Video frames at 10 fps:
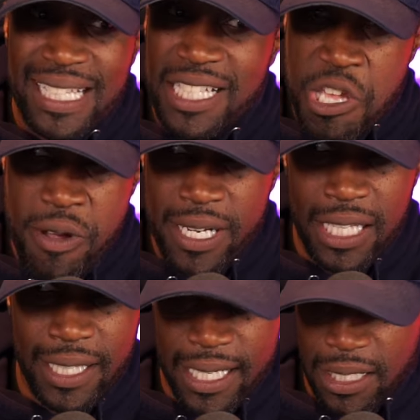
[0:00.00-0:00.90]
you could have
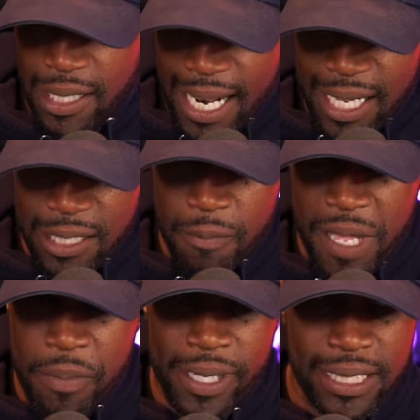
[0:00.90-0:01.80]
let a lot of other
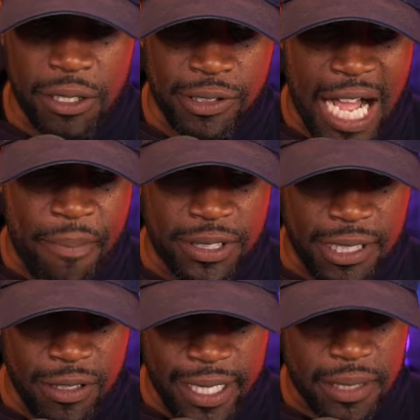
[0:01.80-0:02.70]
people get those
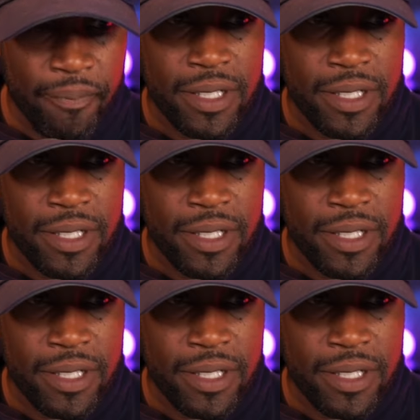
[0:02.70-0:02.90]
opportunities.